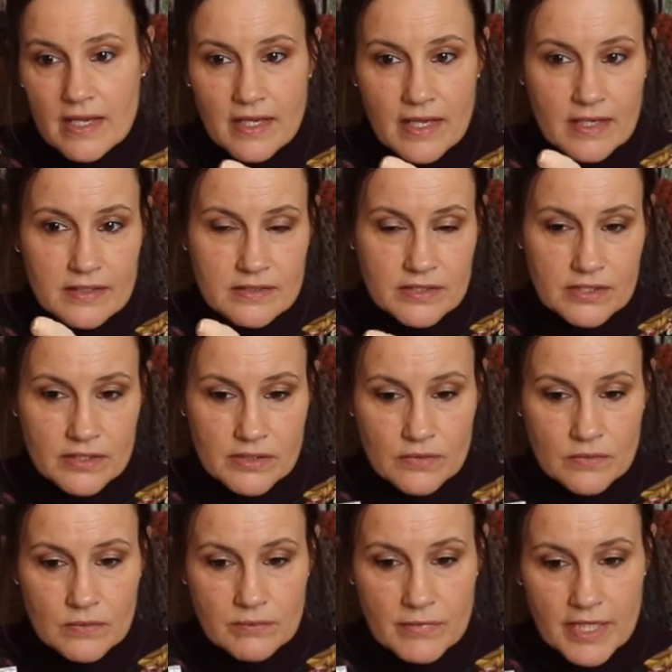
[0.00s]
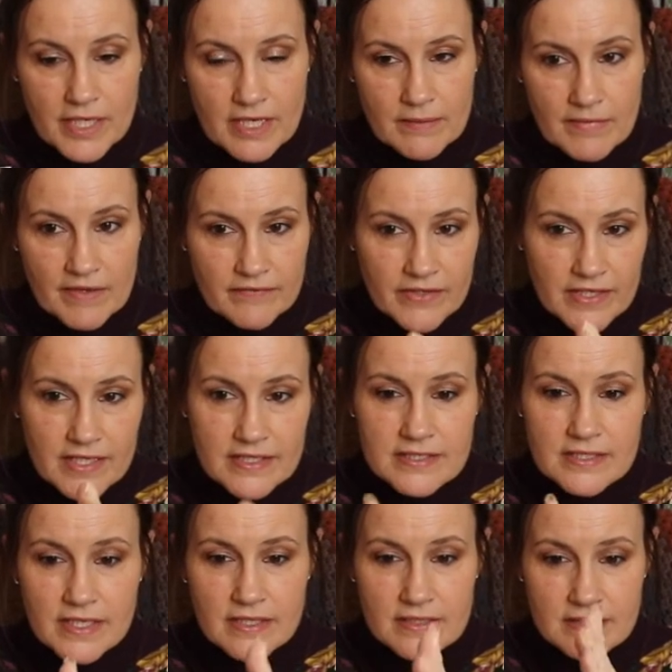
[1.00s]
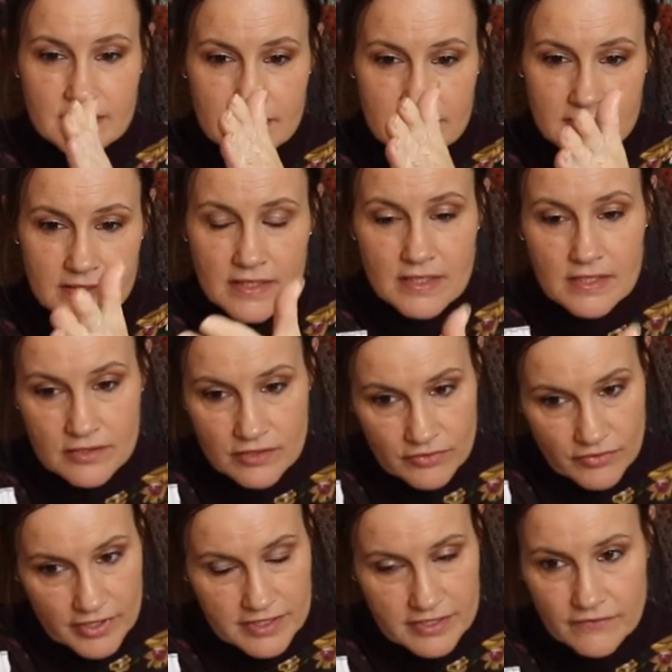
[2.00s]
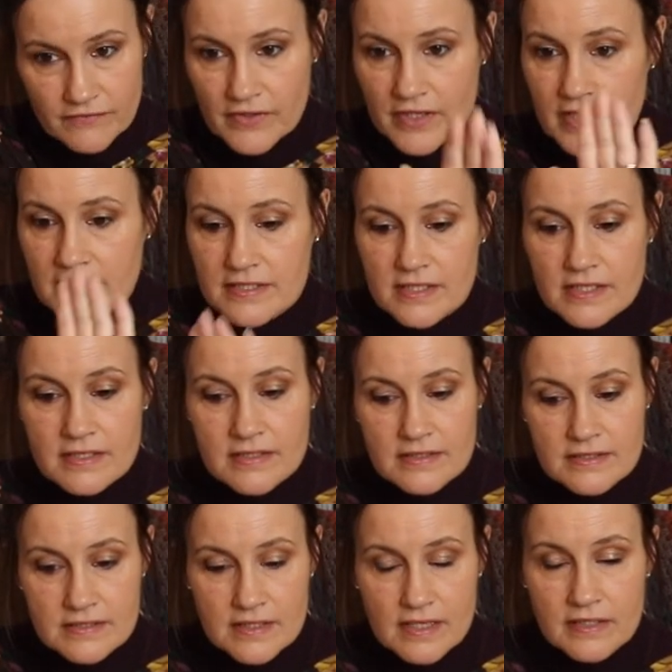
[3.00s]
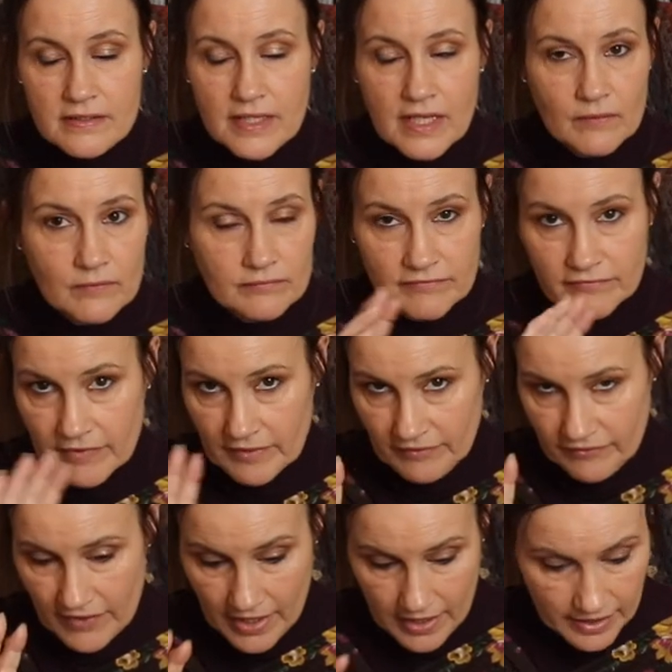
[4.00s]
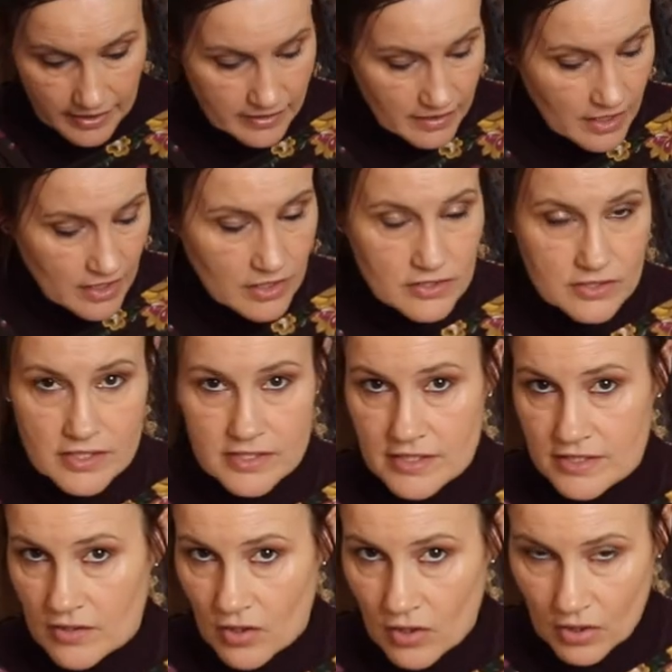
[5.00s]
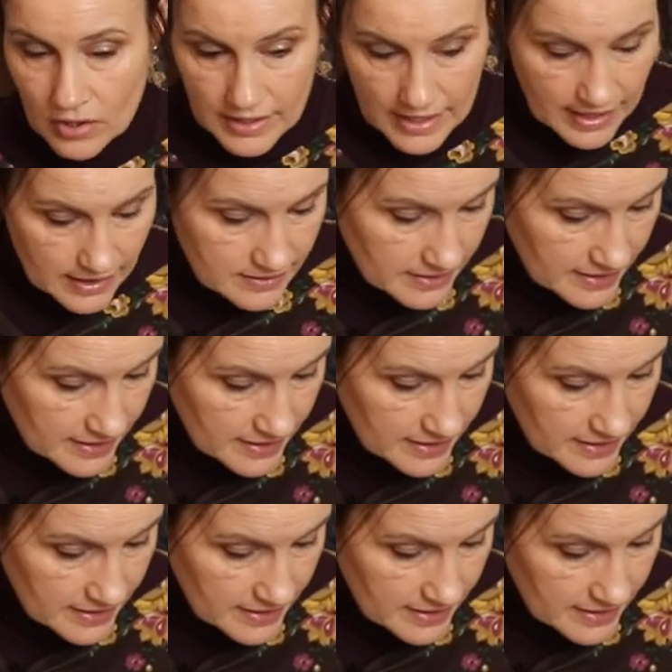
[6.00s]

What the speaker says: I had to make my facings, trace the facings and that, fine. So I did all that.